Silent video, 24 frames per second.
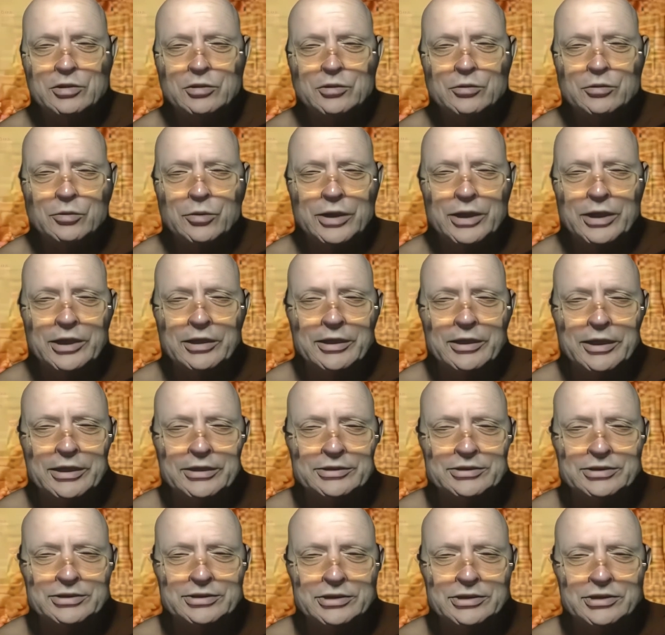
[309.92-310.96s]

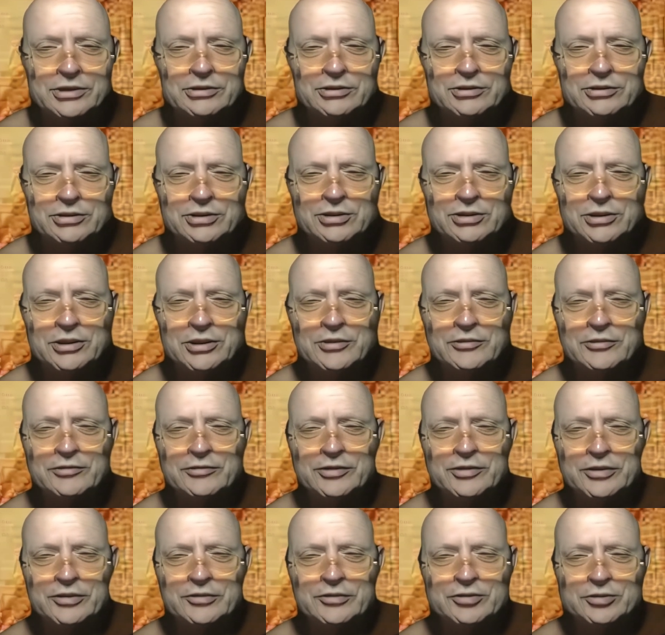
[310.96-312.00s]
whereas the
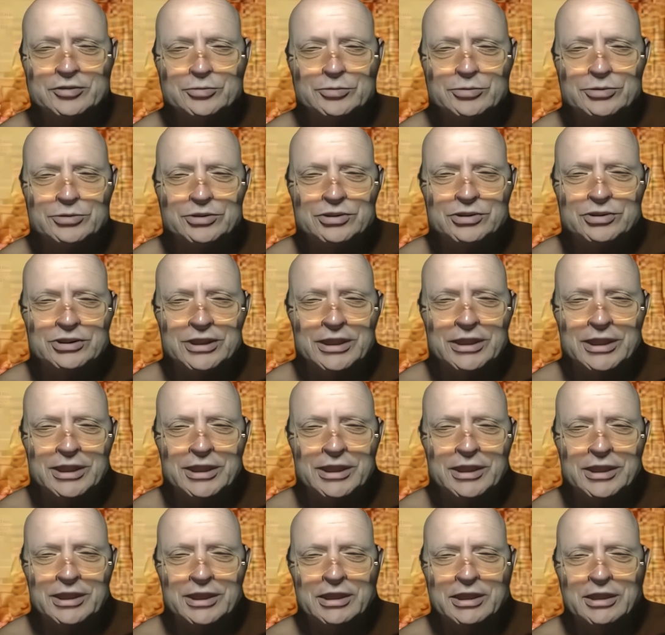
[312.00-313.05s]
conservatives would
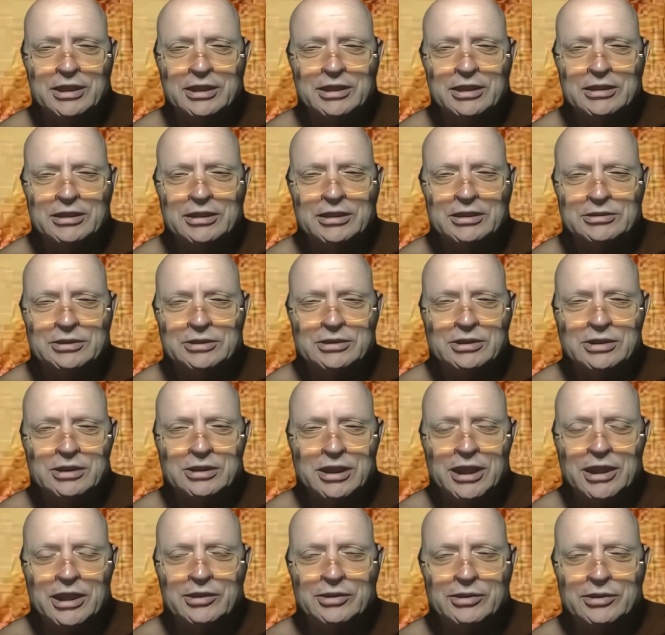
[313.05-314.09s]
say,
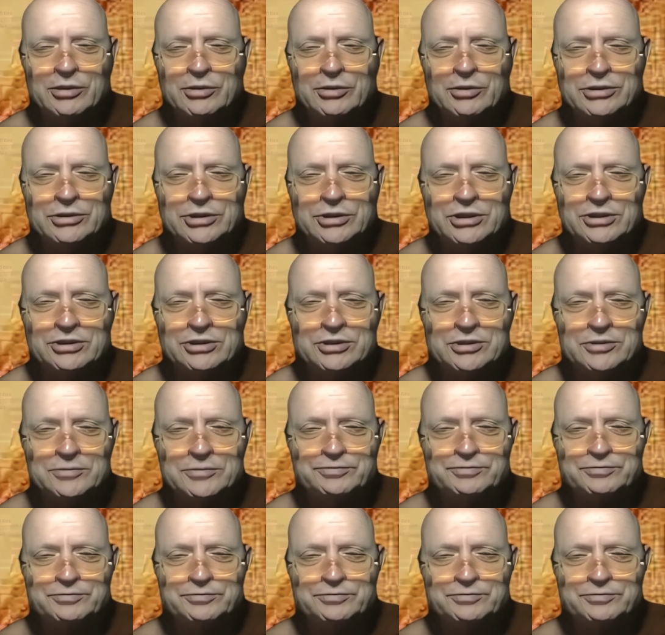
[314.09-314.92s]
uh, you're just